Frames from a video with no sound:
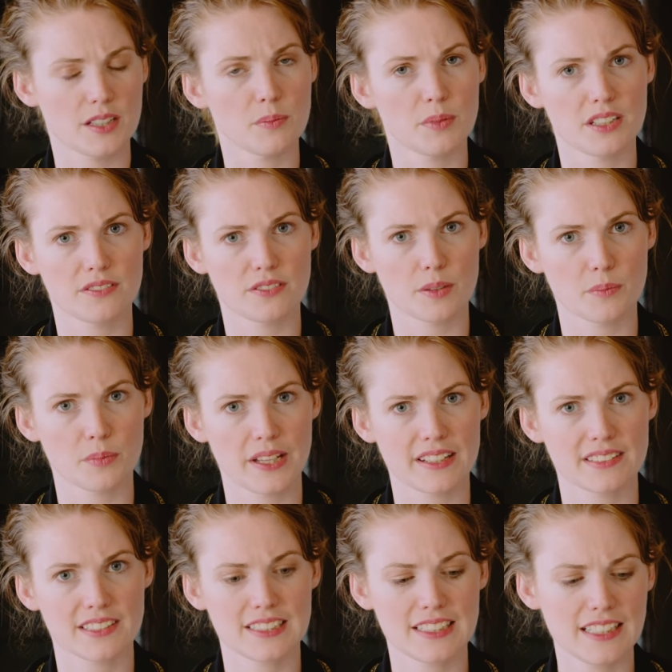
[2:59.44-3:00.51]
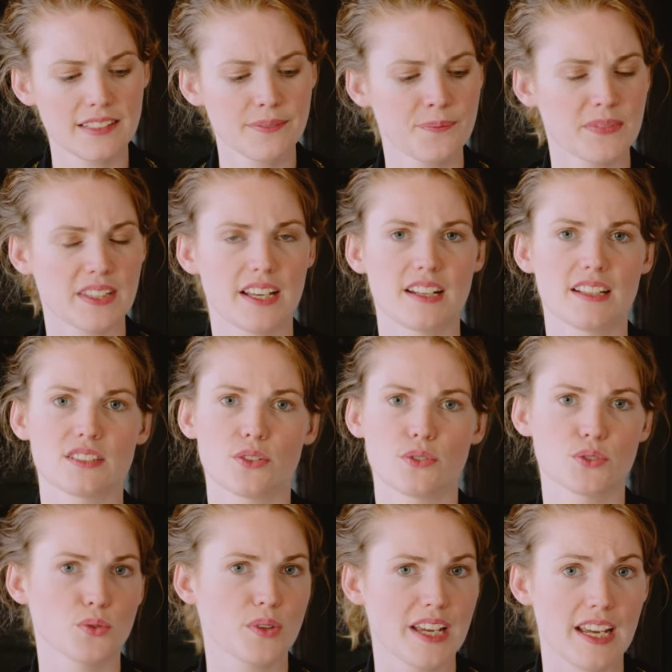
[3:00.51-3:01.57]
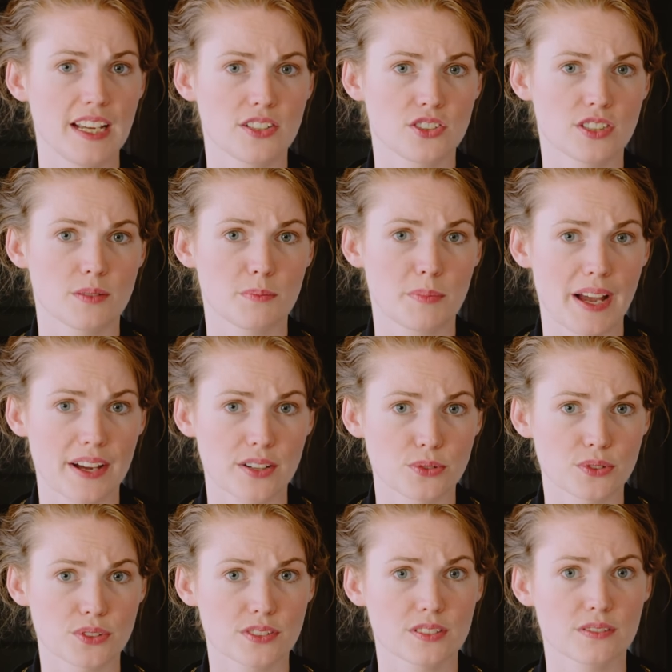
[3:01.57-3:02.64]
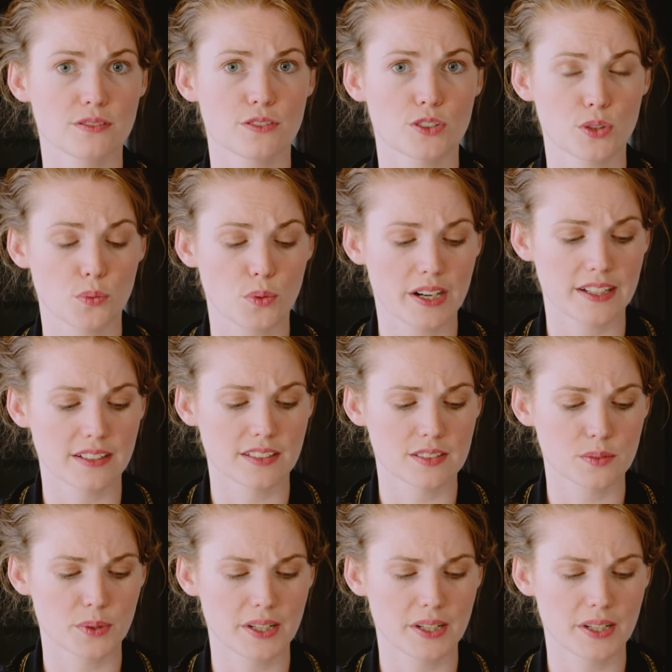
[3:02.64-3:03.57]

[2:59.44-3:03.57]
and a bit of complexity. And it's also aged in barrels for a while as